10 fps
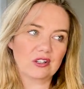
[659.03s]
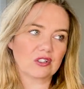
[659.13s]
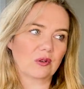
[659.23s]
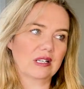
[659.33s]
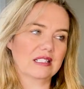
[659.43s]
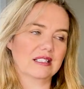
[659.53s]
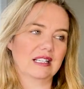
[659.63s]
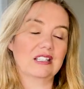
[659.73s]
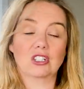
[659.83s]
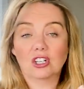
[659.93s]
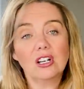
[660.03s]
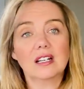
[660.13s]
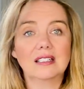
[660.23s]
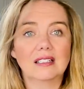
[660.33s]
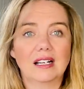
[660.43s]
And so it's
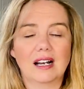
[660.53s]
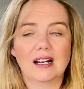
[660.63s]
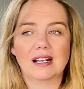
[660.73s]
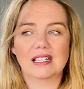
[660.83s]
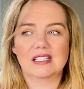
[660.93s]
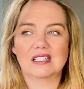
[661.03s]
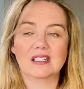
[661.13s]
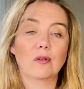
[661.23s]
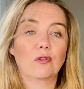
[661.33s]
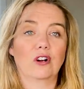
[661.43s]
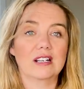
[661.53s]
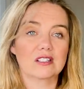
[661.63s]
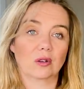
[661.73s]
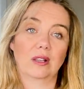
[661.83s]
good. It's different. So